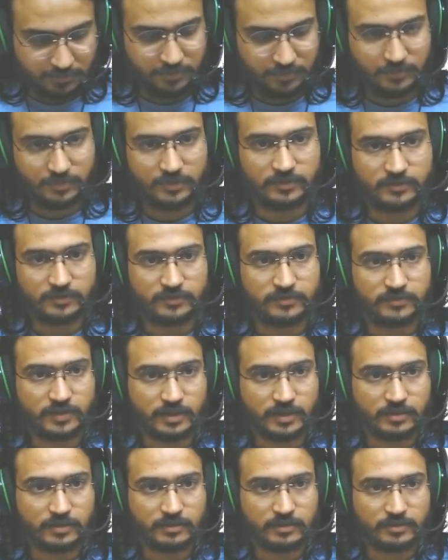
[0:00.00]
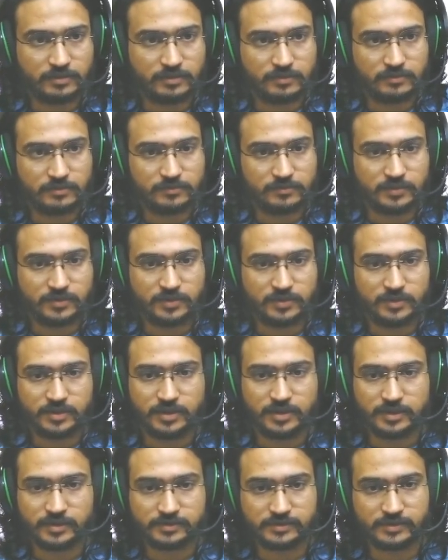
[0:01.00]
let's check what the
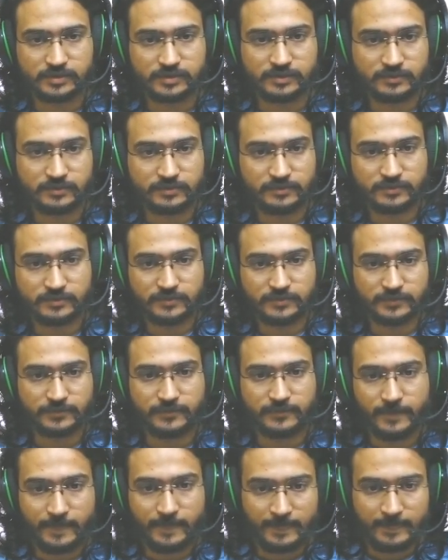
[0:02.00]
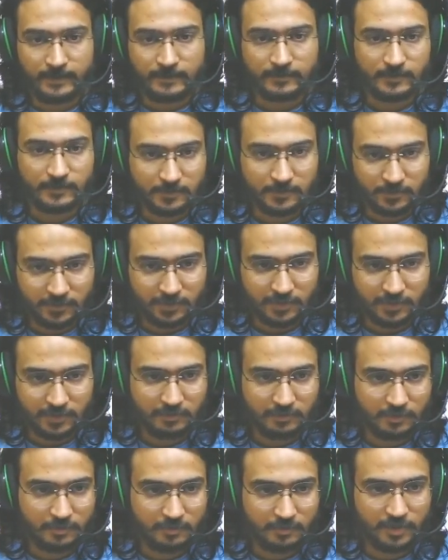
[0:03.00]
test is. I'm going to
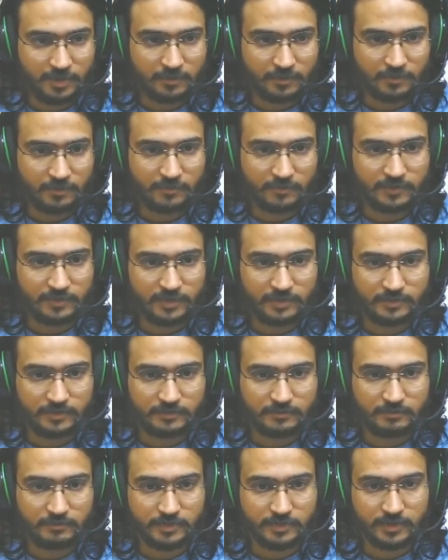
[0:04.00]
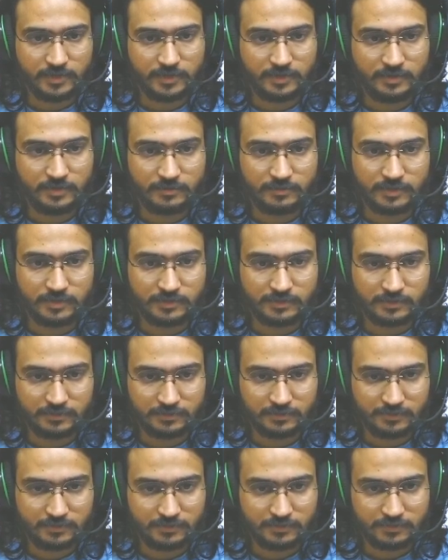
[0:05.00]
eliminate all of that by doing
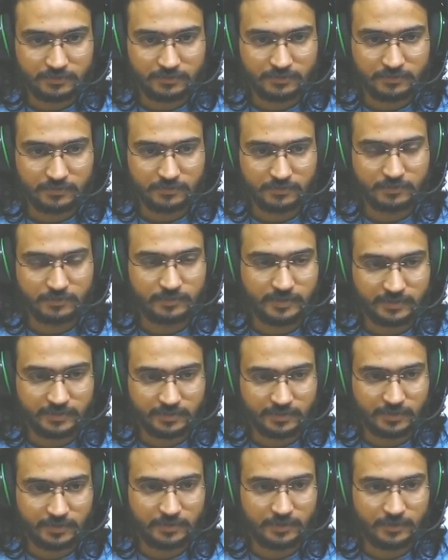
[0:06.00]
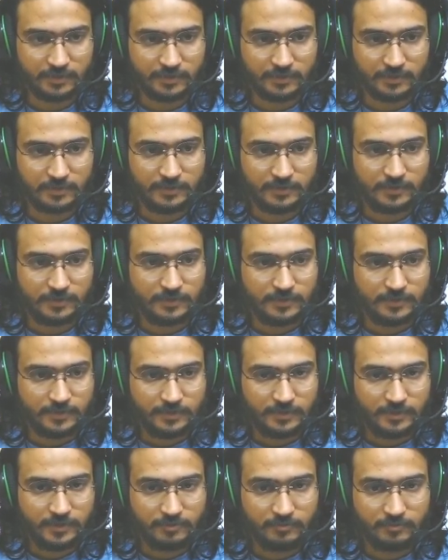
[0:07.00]
this. So basically
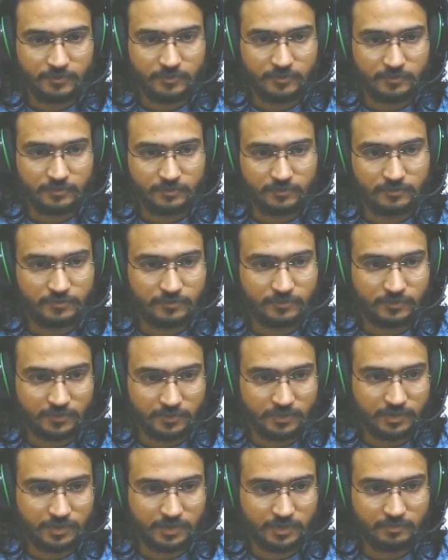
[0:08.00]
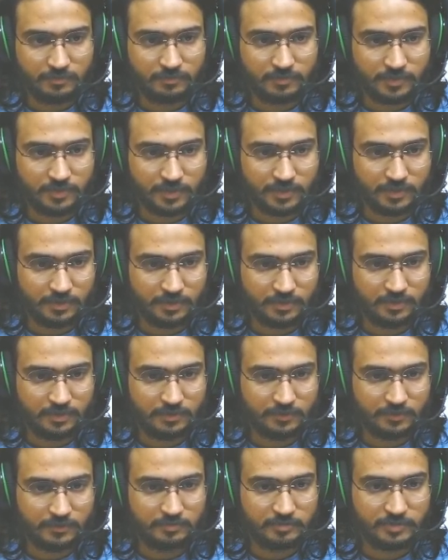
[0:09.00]
remove all the empty
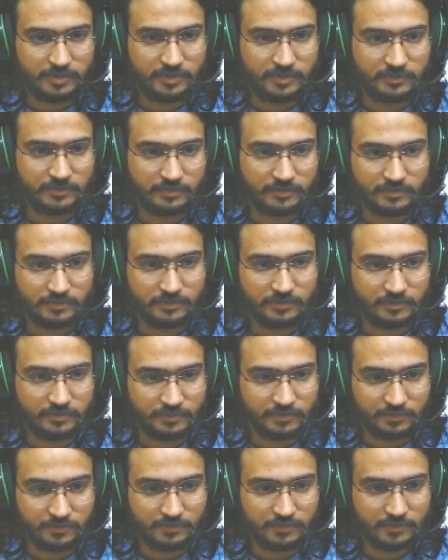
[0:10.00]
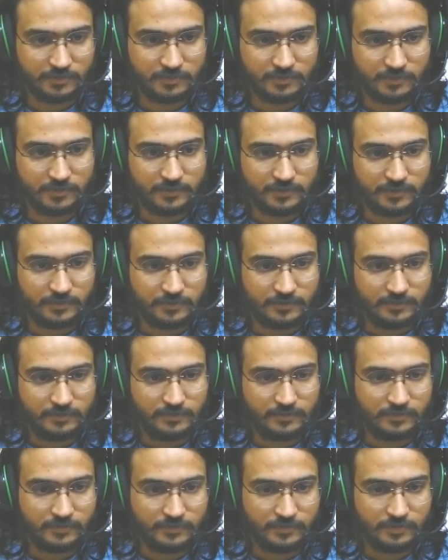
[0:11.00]
spaces
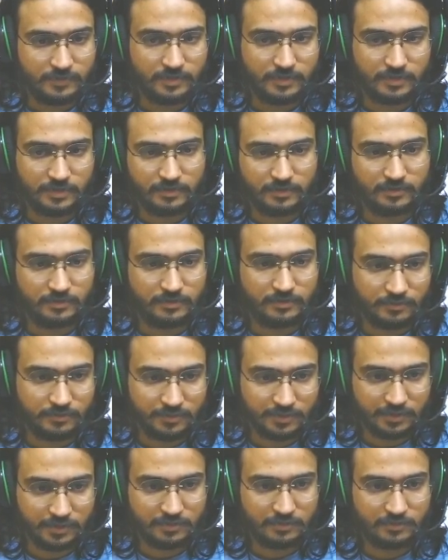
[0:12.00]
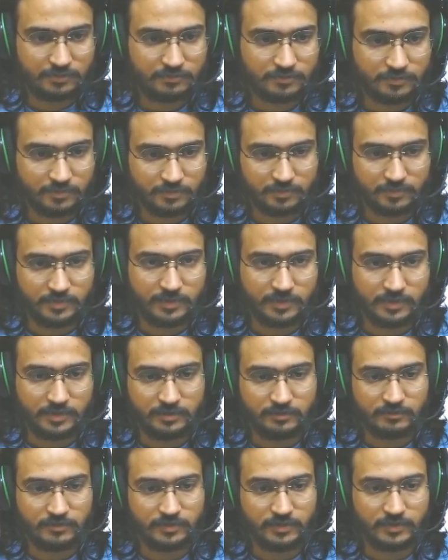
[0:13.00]
and do that from the
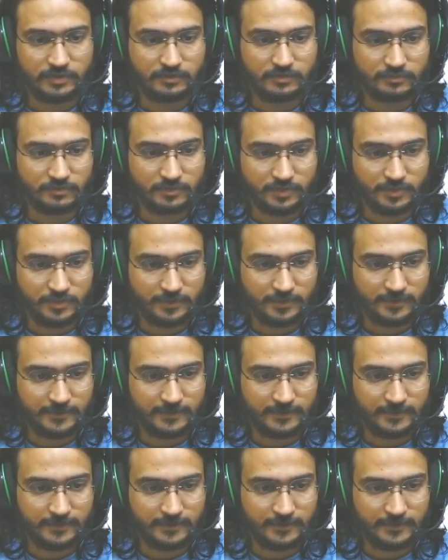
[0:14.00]
env as well.